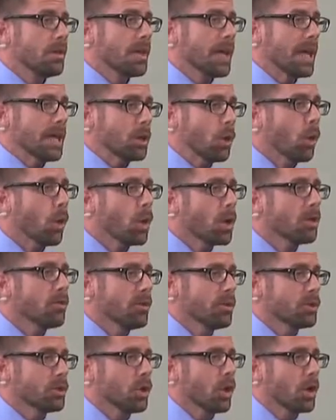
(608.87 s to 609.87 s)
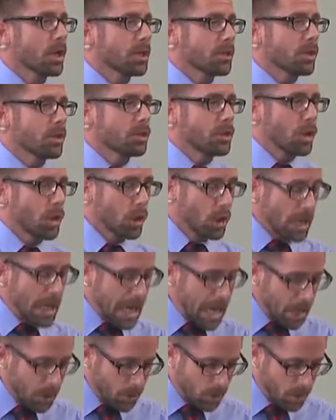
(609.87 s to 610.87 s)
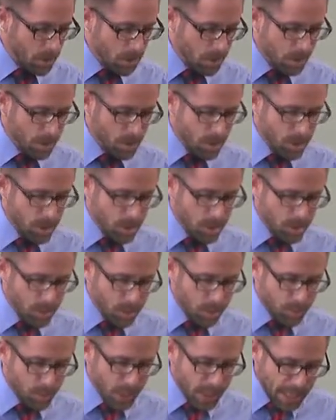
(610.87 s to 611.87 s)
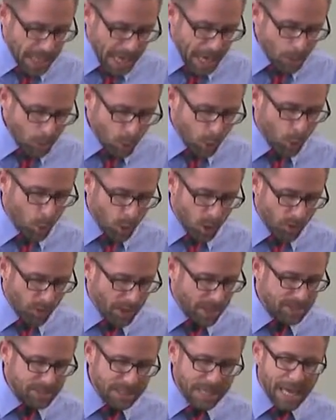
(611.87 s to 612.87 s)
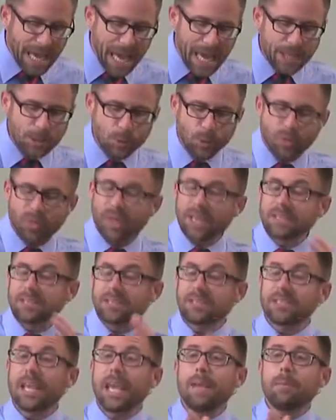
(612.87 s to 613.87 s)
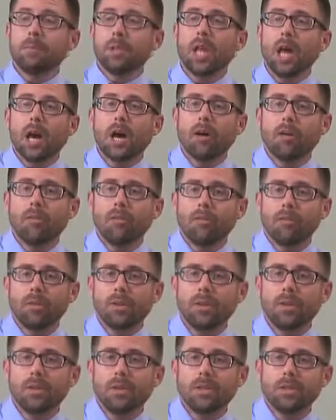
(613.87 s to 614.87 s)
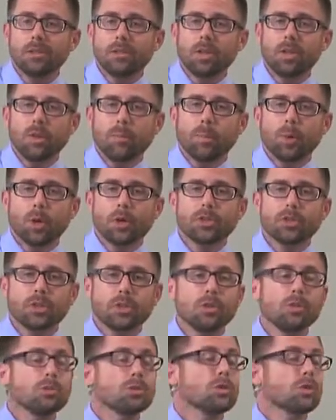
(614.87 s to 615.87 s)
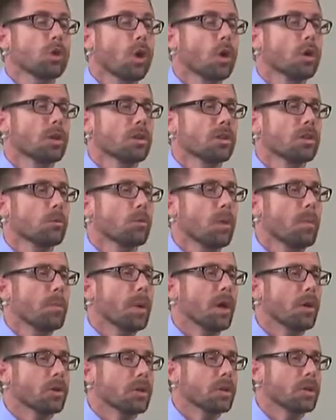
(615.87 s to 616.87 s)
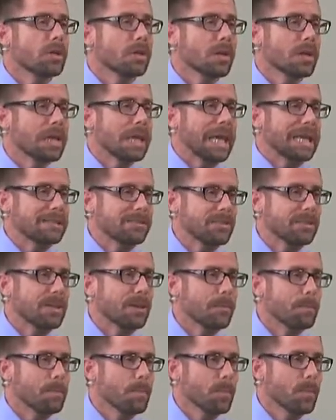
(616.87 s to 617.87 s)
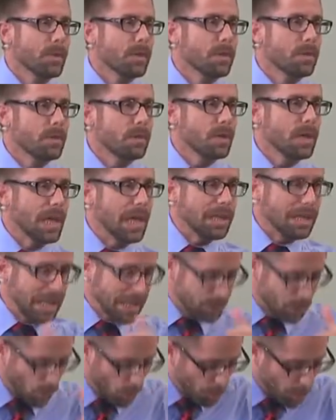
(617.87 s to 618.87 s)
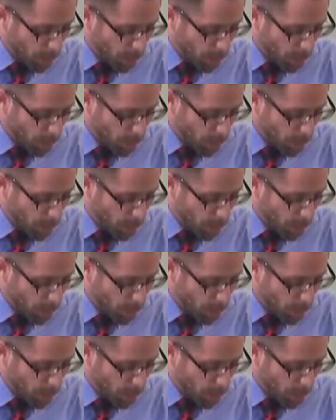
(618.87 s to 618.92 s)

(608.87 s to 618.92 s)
and Corinth is starting to turn now. But now Corinth has to act with that same love to the person who started the rebellion against him. And that's our